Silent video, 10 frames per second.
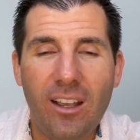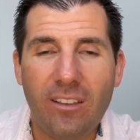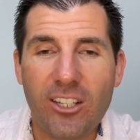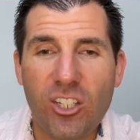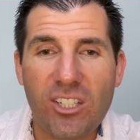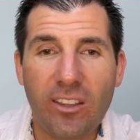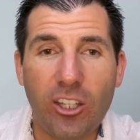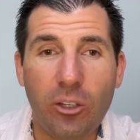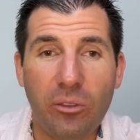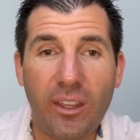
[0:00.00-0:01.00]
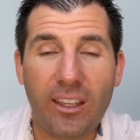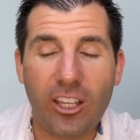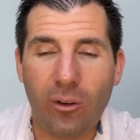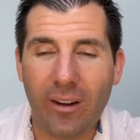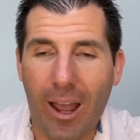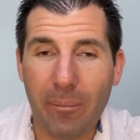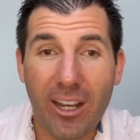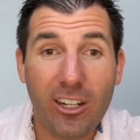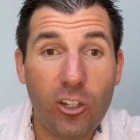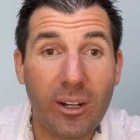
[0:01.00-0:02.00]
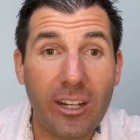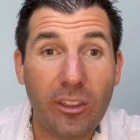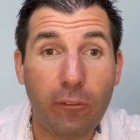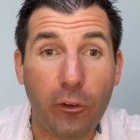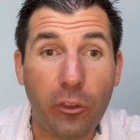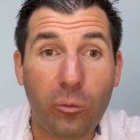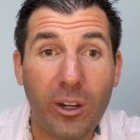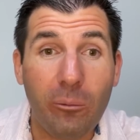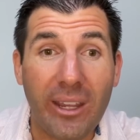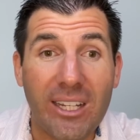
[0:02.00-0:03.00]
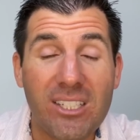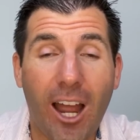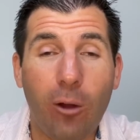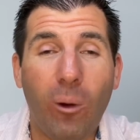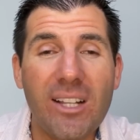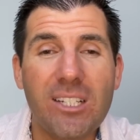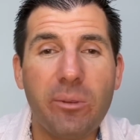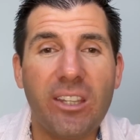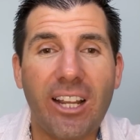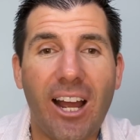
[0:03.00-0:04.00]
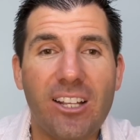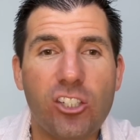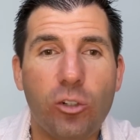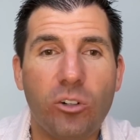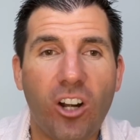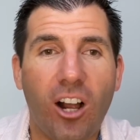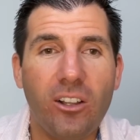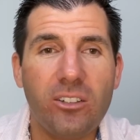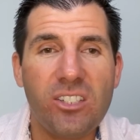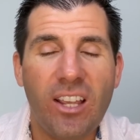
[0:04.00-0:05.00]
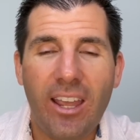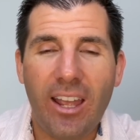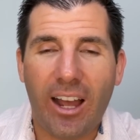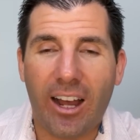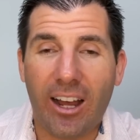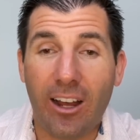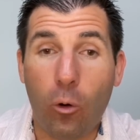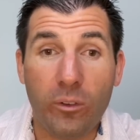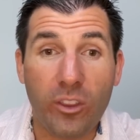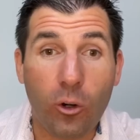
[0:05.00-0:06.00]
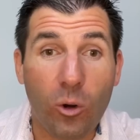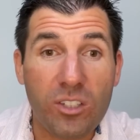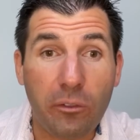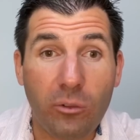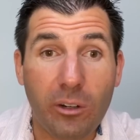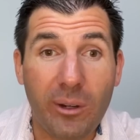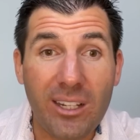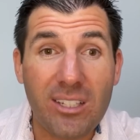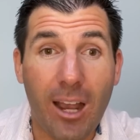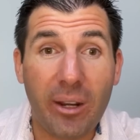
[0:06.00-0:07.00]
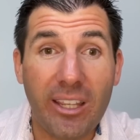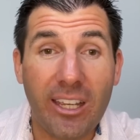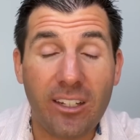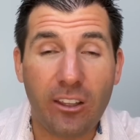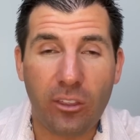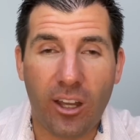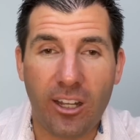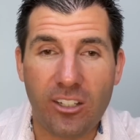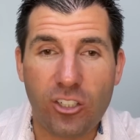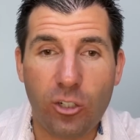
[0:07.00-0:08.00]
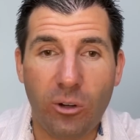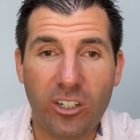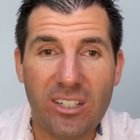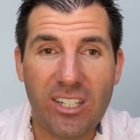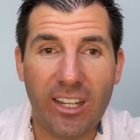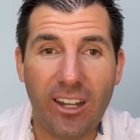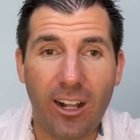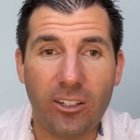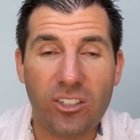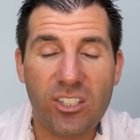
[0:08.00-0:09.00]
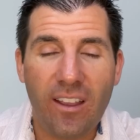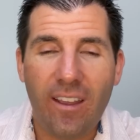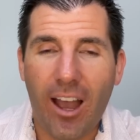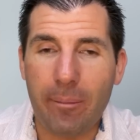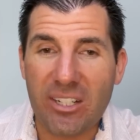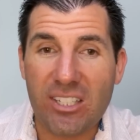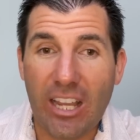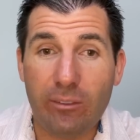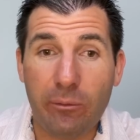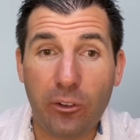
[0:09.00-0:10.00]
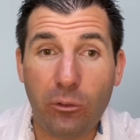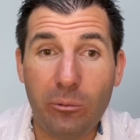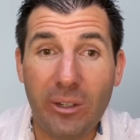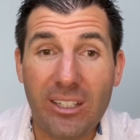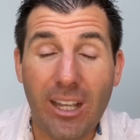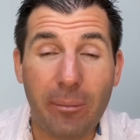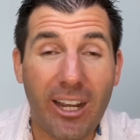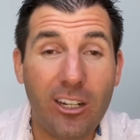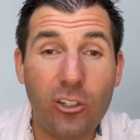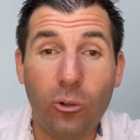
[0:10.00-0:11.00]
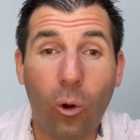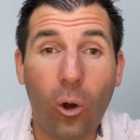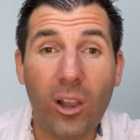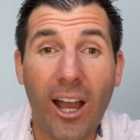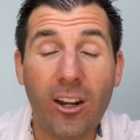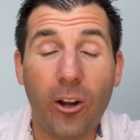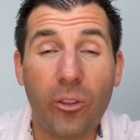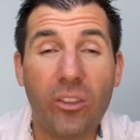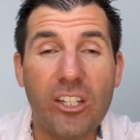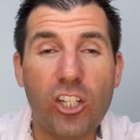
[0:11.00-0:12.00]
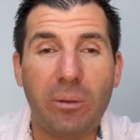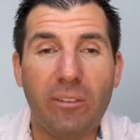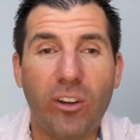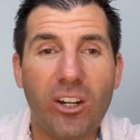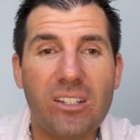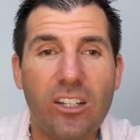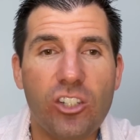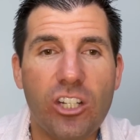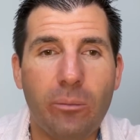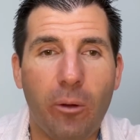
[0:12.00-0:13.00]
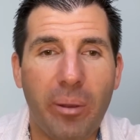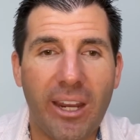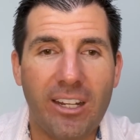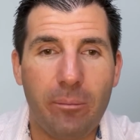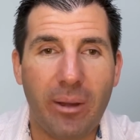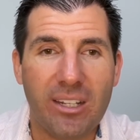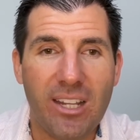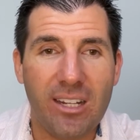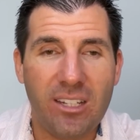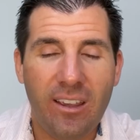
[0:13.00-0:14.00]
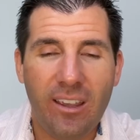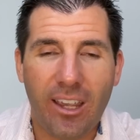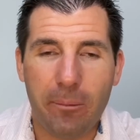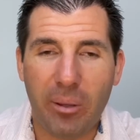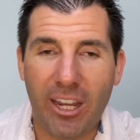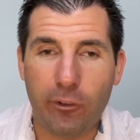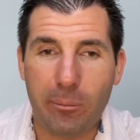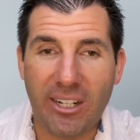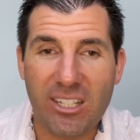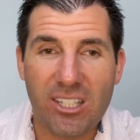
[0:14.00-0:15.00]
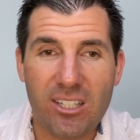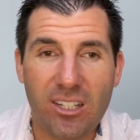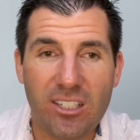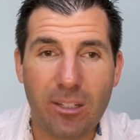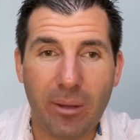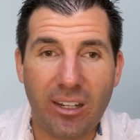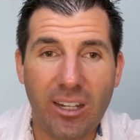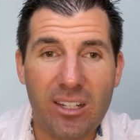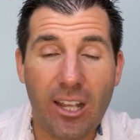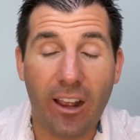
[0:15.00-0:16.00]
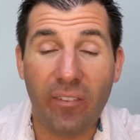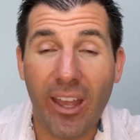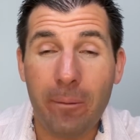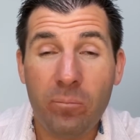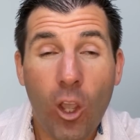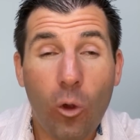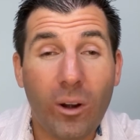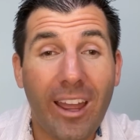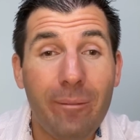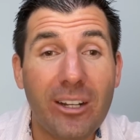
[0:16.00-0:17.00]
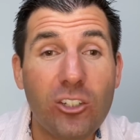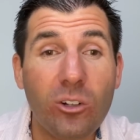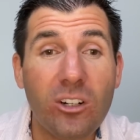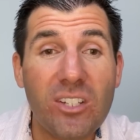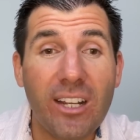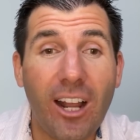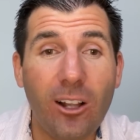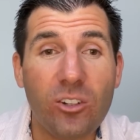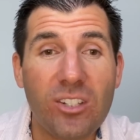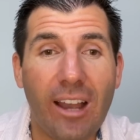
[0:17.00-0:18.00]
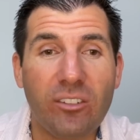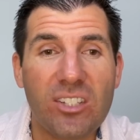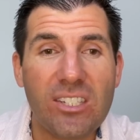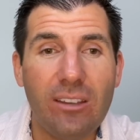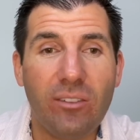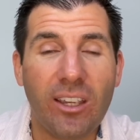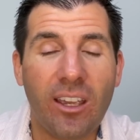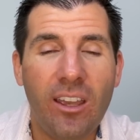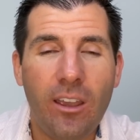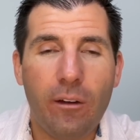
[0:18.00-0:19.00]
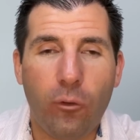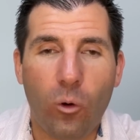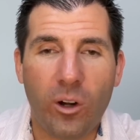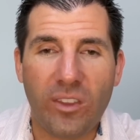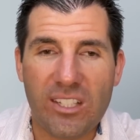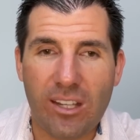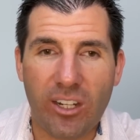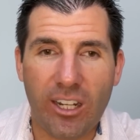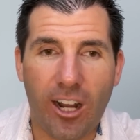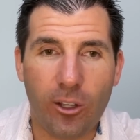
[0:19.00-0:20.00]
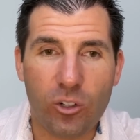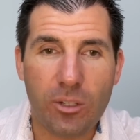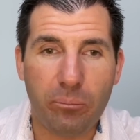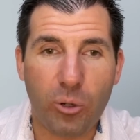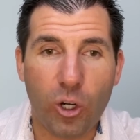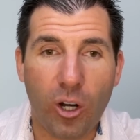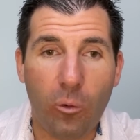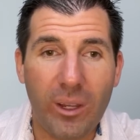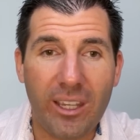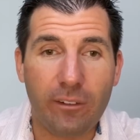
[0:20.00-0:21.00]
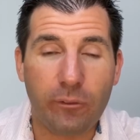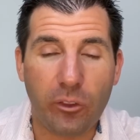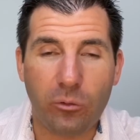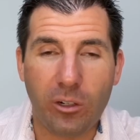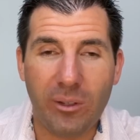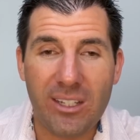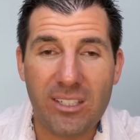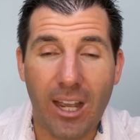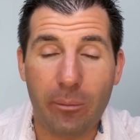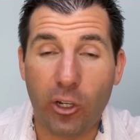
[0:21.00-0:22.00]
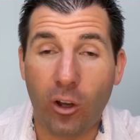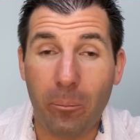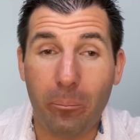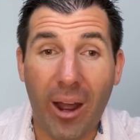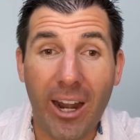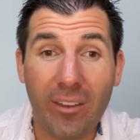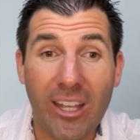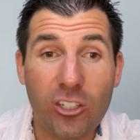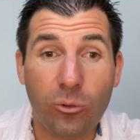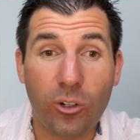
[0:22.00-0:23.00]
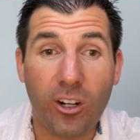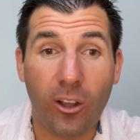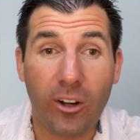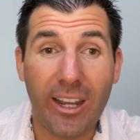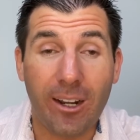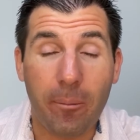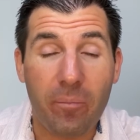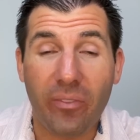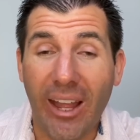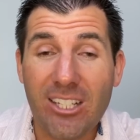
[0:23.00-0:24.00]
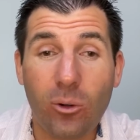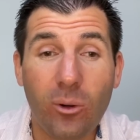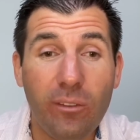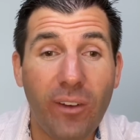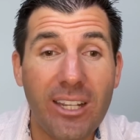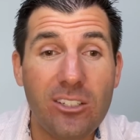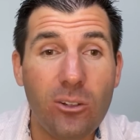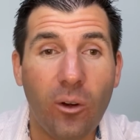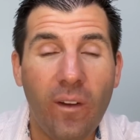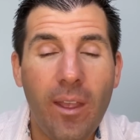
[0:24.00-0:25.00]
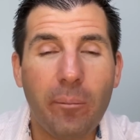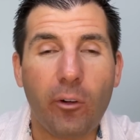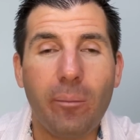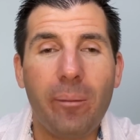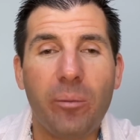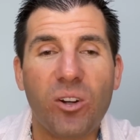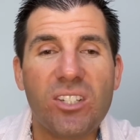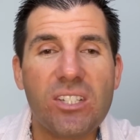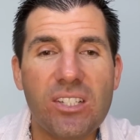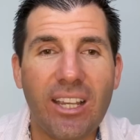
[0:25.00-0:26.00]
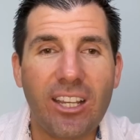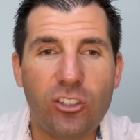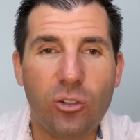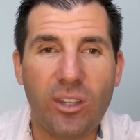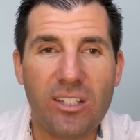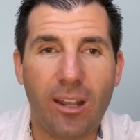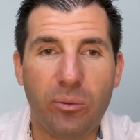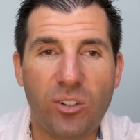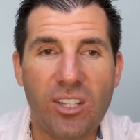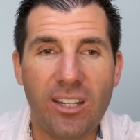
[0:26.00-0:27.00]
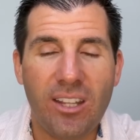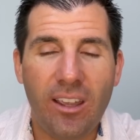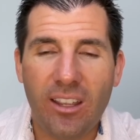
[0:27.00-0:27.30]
Let's just say that you think, you know what, I'm not going to do anything for three weeks. I want something that costs $200 uh, over the course of three weeks, I'm going to get uh, $210. I'm going to save up for three weeks. I'm not going to do a whole lot other than just be very diligent about paying down my debt and paying for my necessities and my needs. And then when I have my $210 after saving for the $70 per week for three weeks, I'm going to go out and buy that $200 item. That's totally fine too. But remember, stick to the 10%.